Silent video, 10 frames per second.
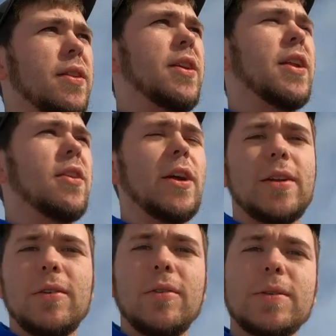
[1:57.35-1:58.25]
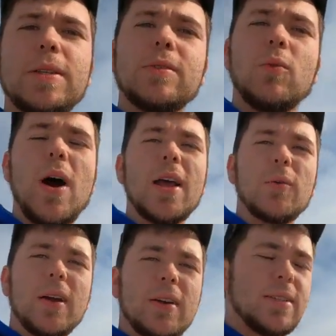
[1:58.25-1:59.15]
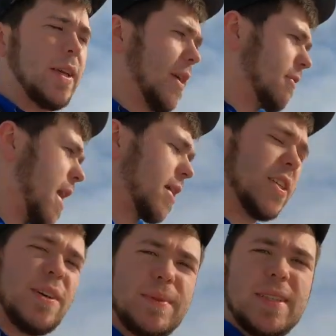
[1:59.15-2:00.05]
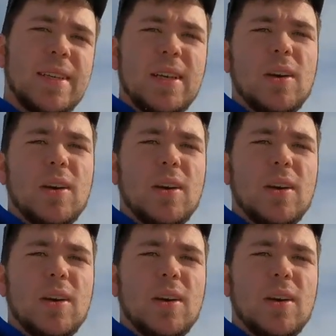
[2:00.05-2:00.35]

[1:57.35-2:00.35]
you get, like, especially with wide wheels, you get rock chips.